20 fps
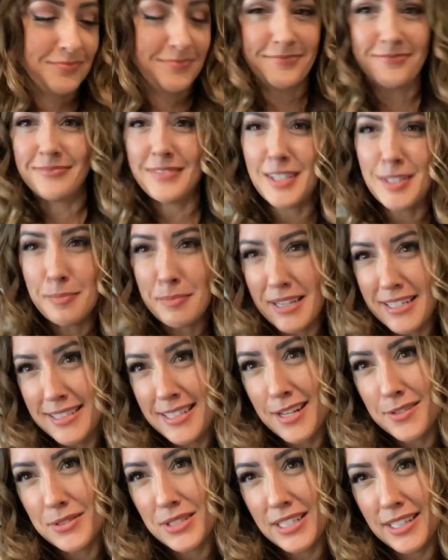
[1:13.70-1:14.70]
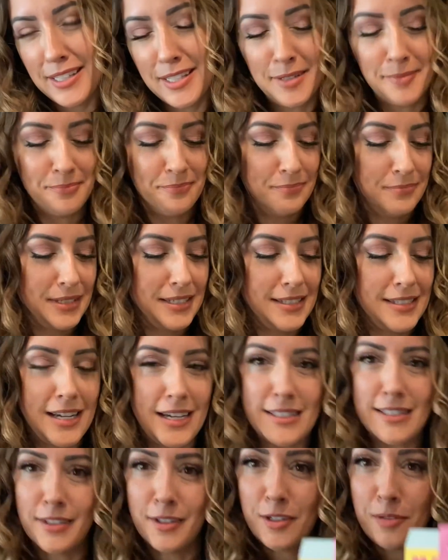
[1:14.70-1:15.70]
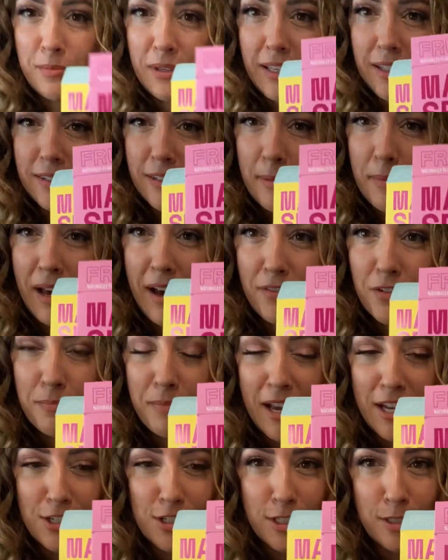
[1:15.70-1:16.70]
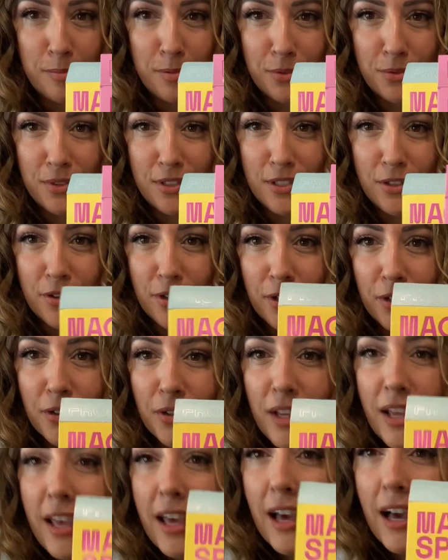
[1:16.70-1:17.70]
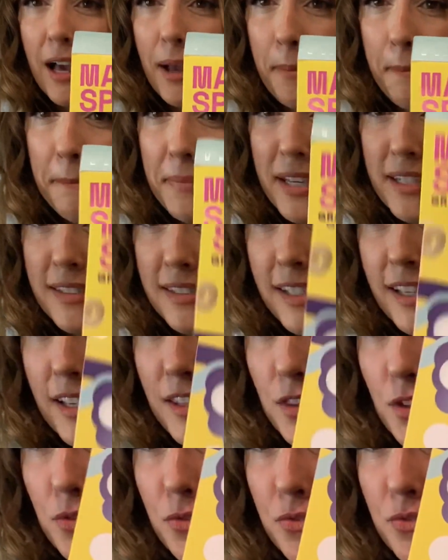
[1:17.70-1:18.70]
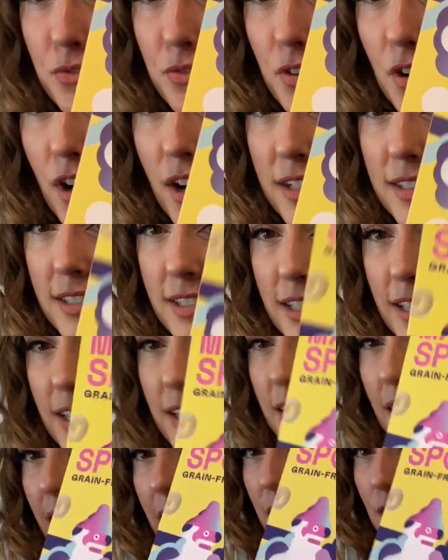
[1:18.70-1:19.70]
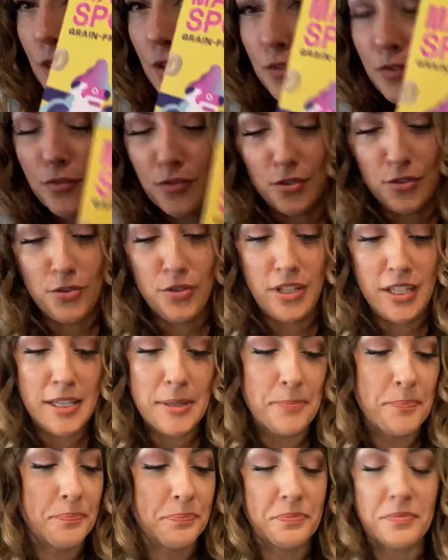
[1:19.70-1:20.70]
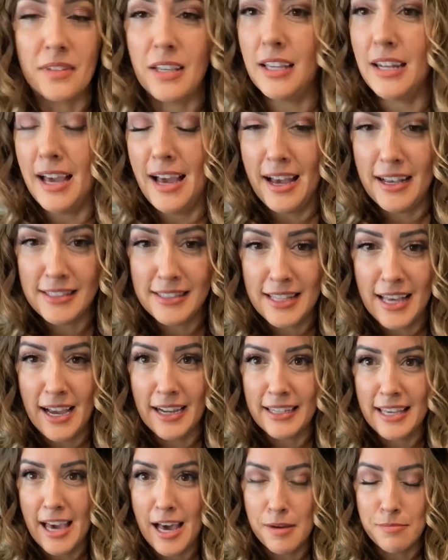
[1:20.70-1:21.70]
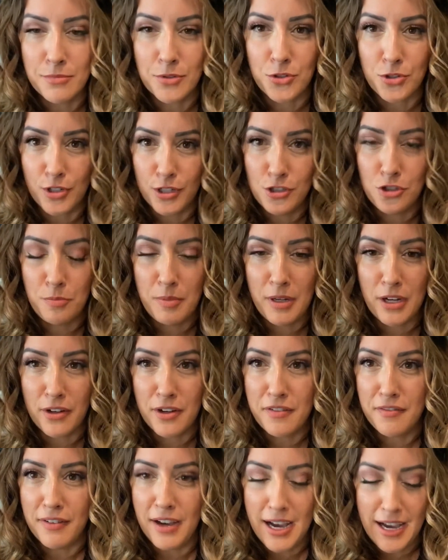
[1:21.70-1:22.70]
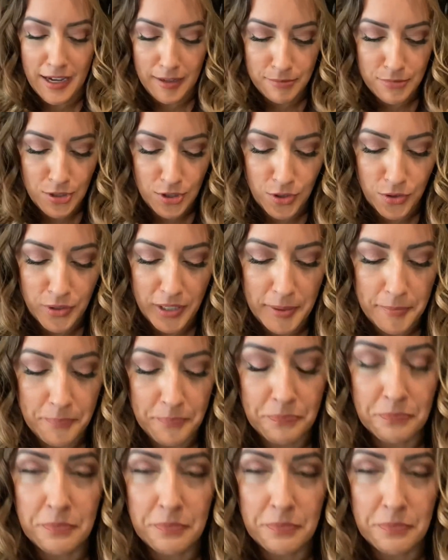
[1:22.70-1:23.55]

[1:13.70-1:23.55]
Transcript: This might sound silly, but it's not silly to me. I'm having Magic Spoon cereal. I'm mixing the frosted and the fruity. It has that Captain Crunch Berry vibe to it.